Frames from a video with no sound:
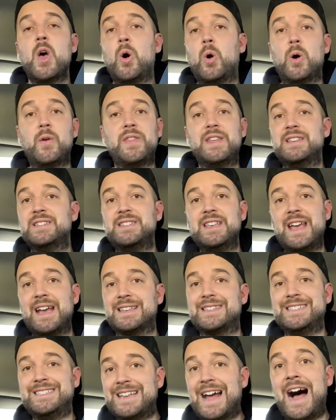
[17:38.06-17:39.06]
or the
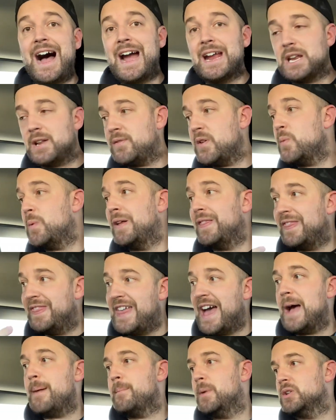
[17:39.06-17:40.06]
CX-9 if you want
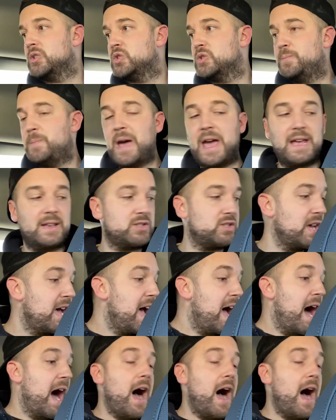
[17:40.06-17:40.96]
that much space.